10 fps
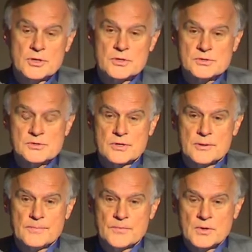He is
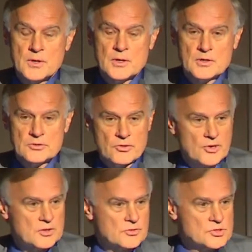
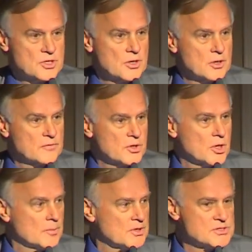Director General of
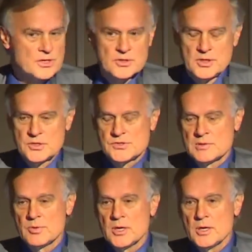Economics at the
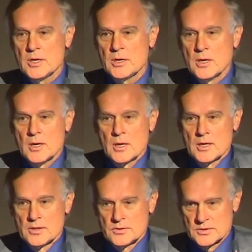ECB,
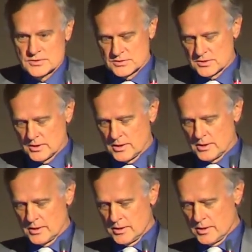and this
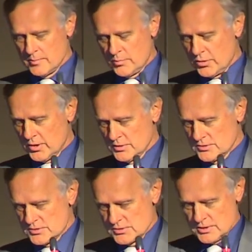
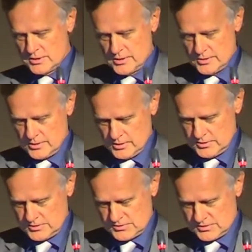
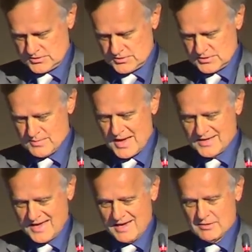this is
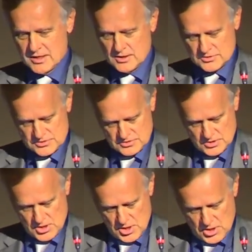systematic evidence